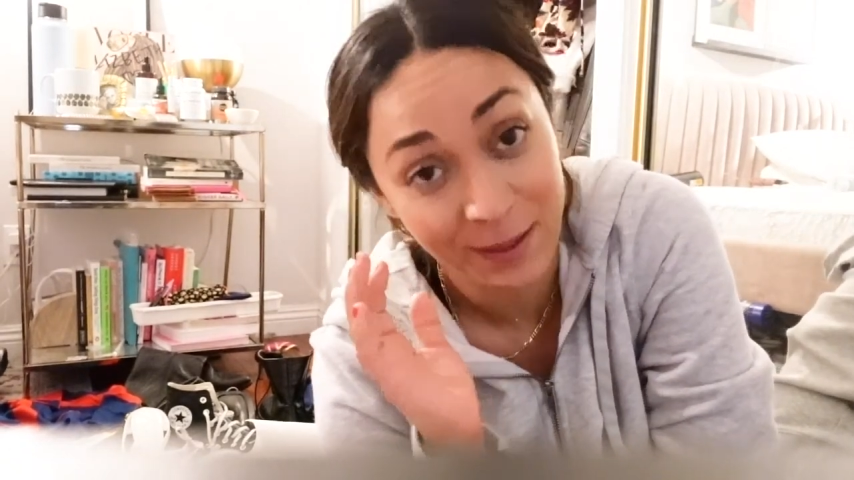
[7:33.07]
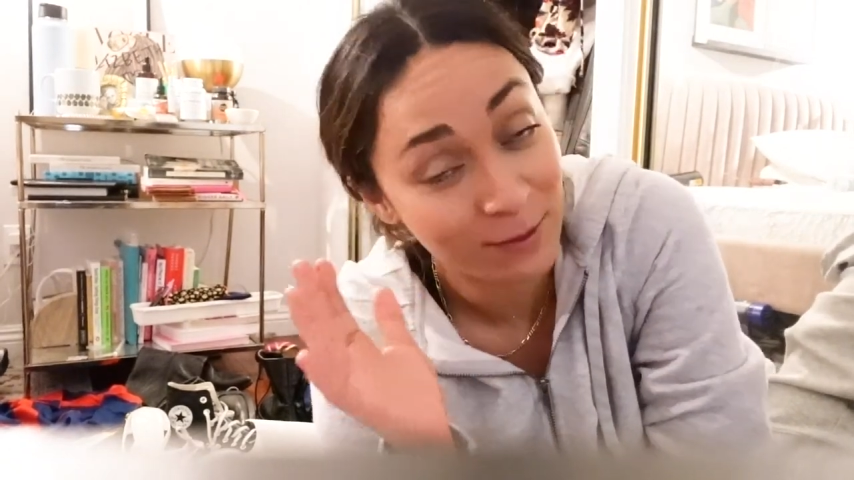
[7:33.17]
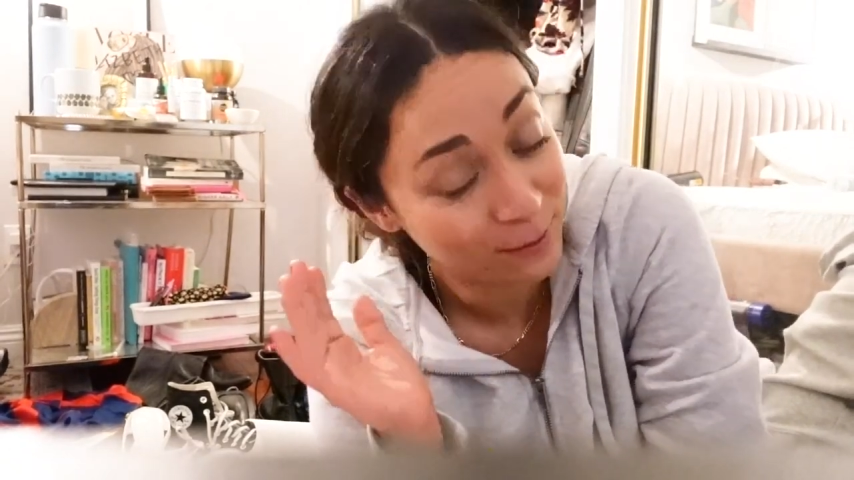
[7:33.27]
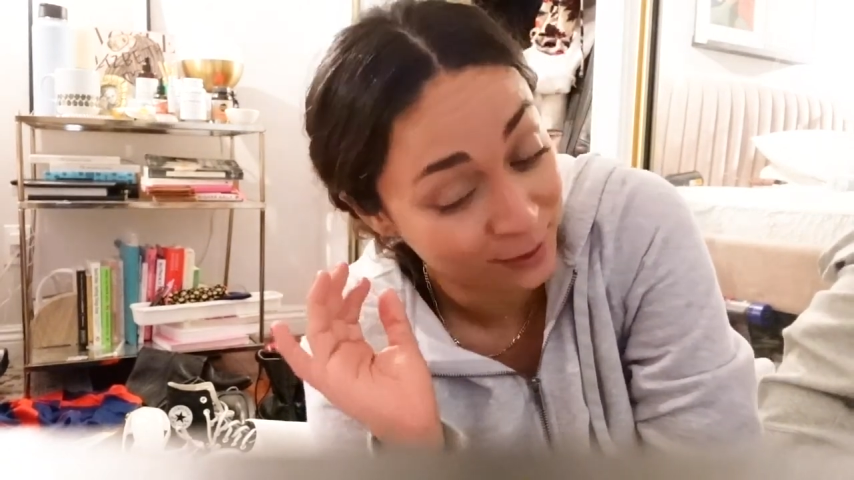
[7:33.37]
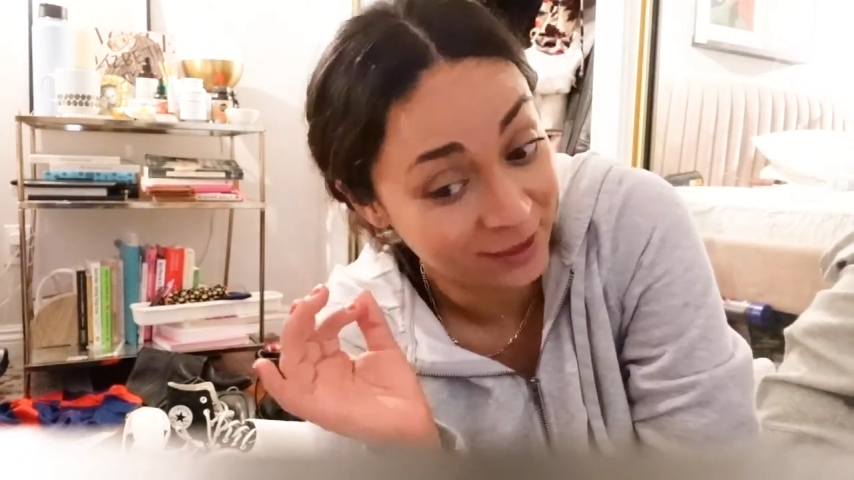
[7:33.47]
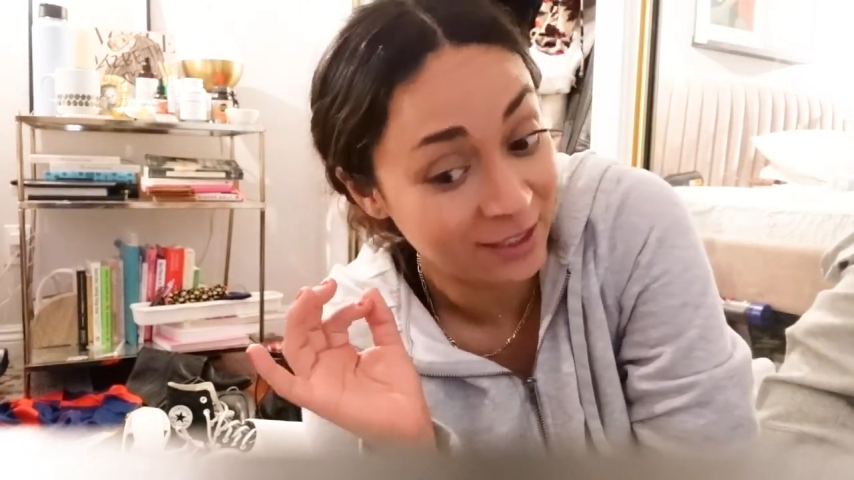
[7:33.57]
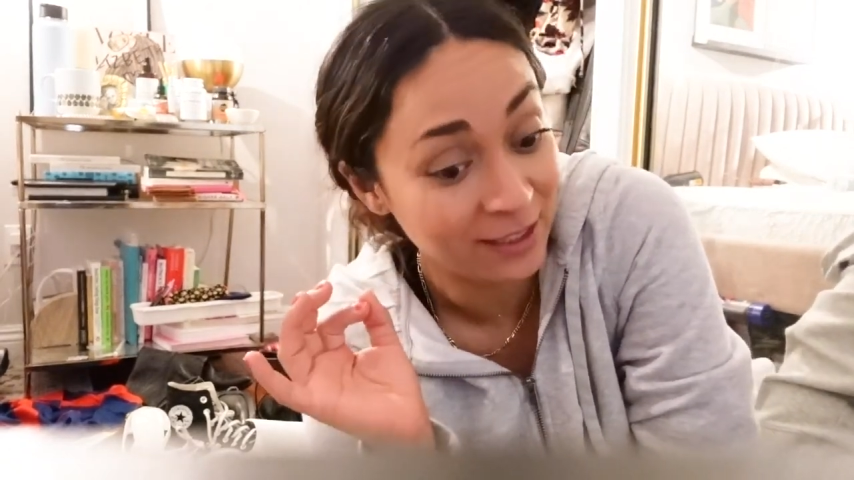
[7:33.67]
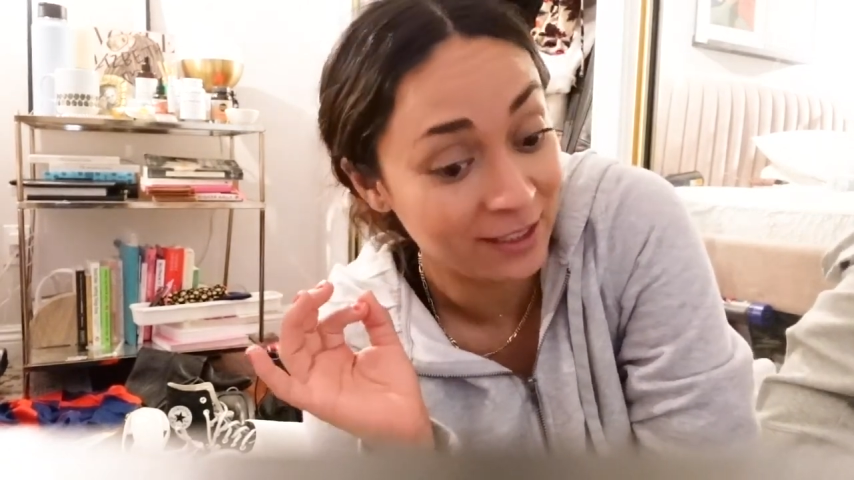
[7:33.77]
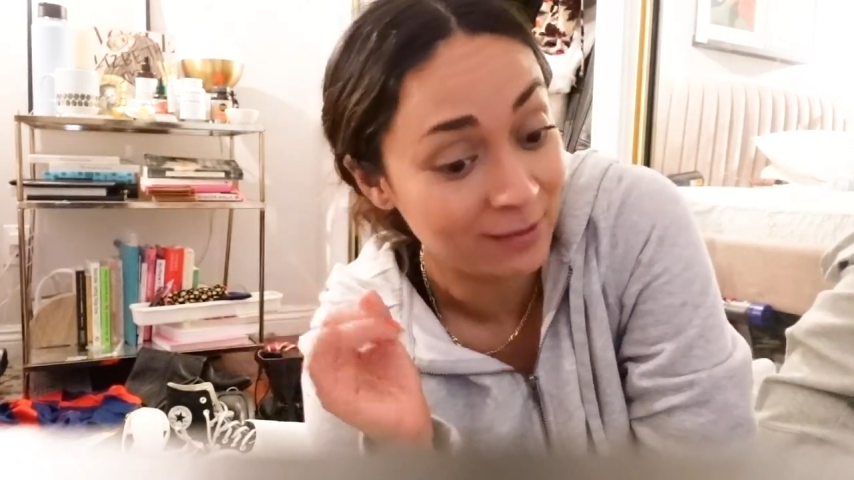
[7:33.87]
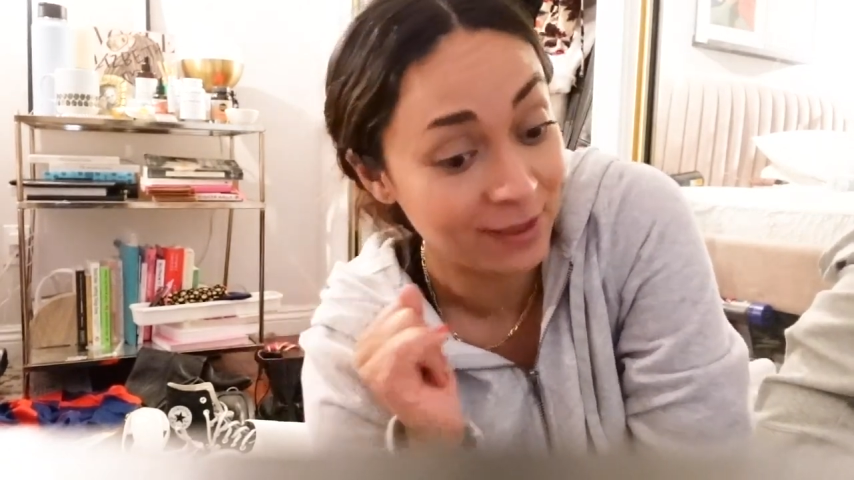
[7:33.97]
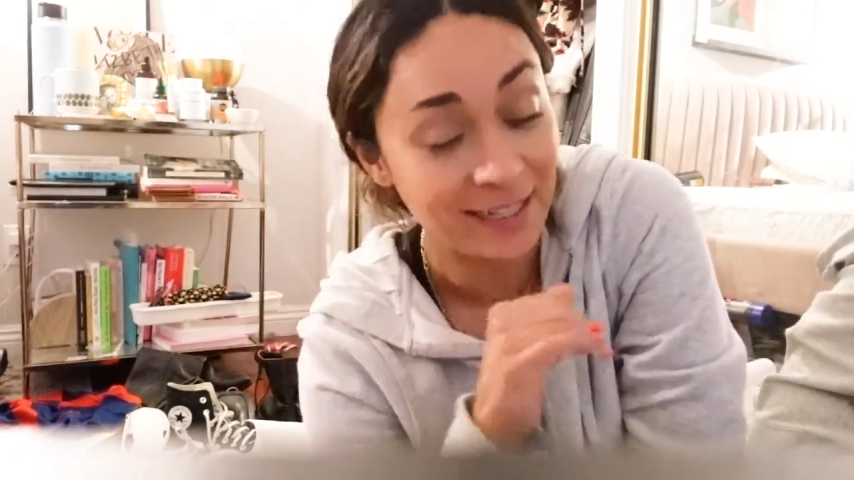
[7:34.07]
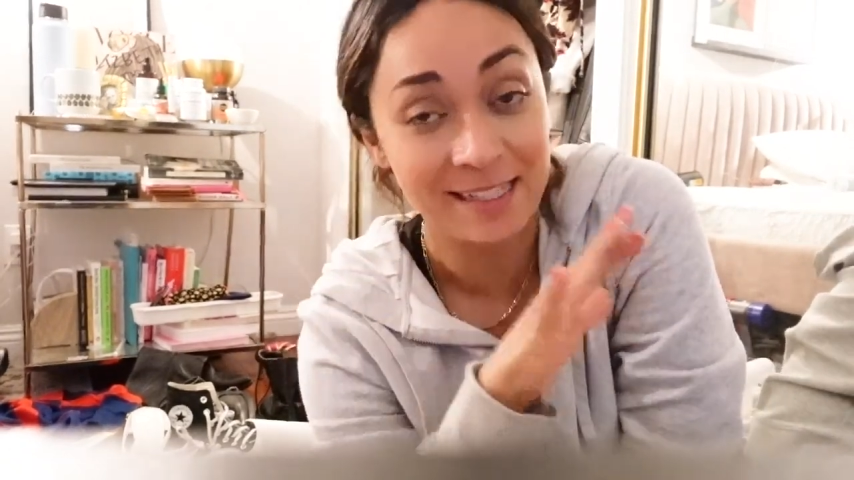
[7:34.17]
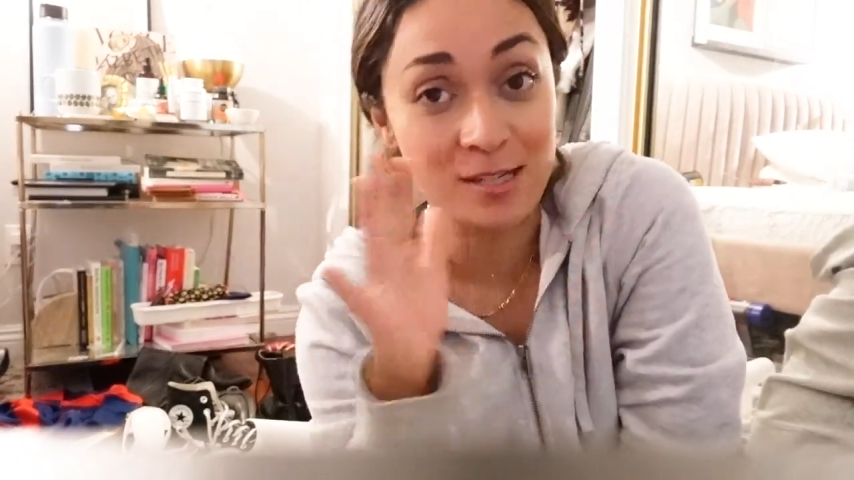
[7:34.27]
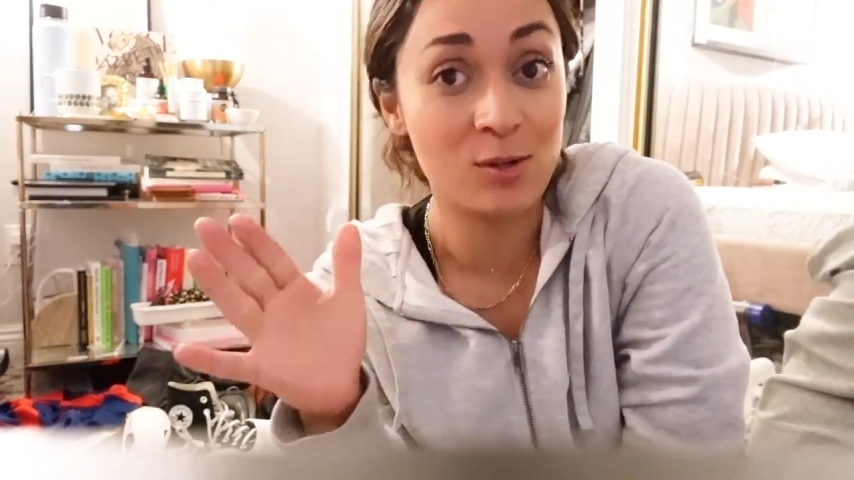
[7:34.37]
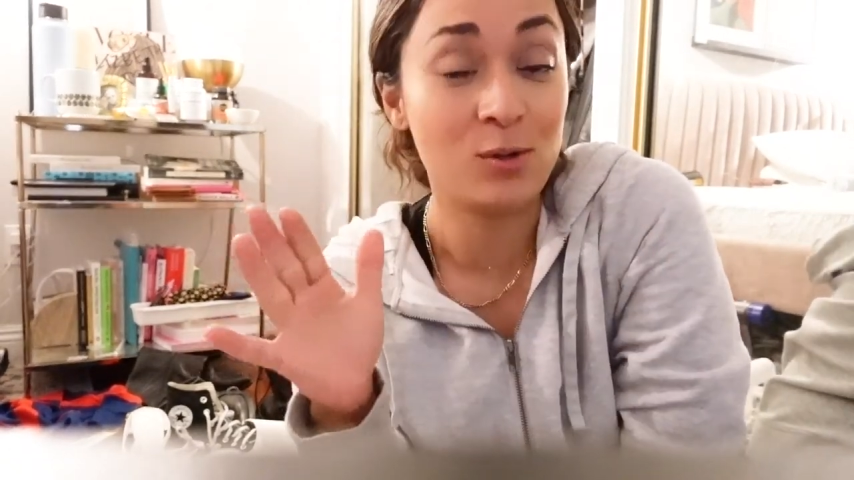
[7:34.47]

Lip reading: they were really good, but I need to